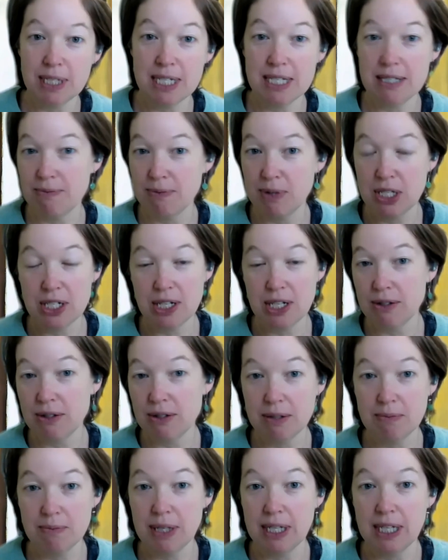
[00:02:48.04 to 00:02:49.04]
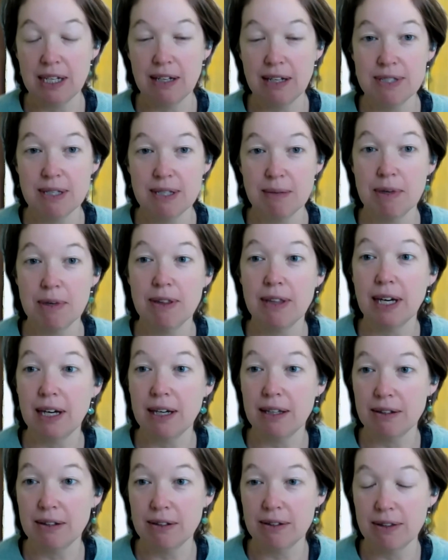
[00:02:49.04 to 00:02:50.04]
please reach out to me if some of the
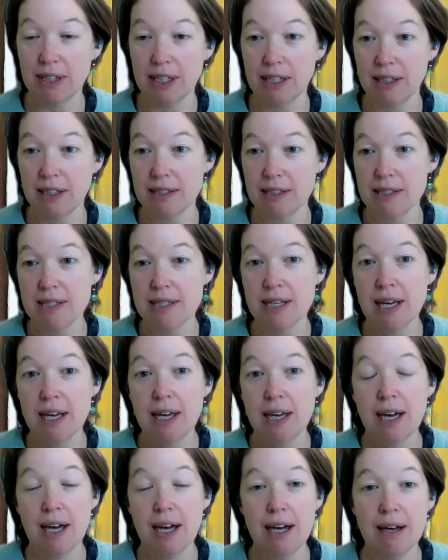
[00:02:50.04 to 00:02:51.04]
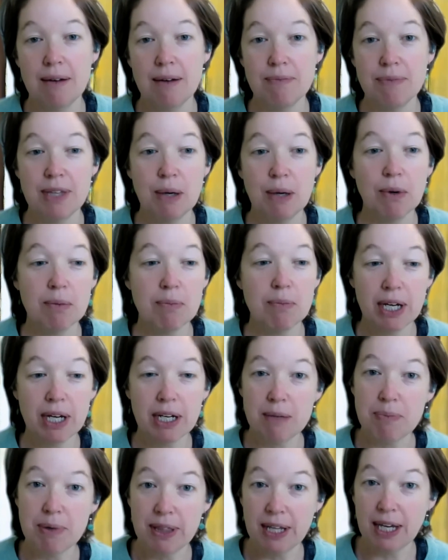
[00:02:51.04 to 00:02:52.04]
other things that were
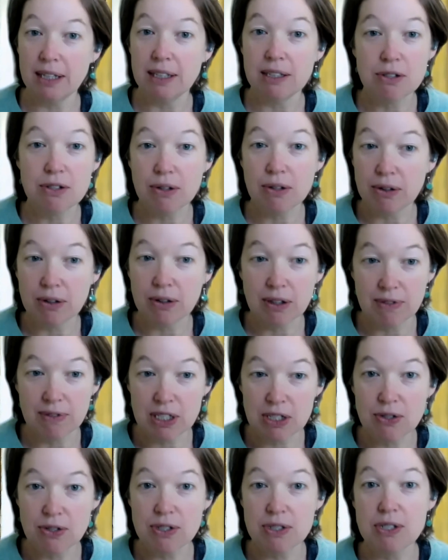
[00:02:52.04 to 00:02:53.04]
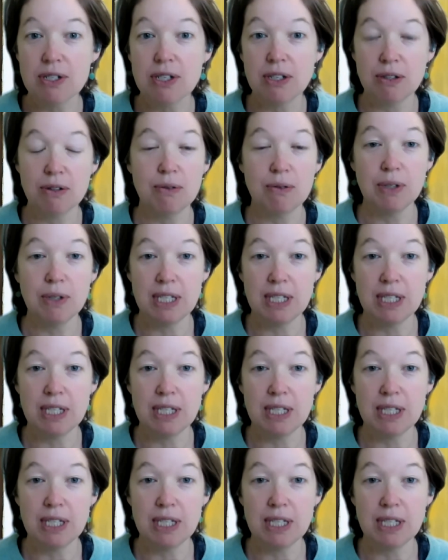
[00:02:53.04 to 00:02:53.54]
brought up in that intro are of interest to you.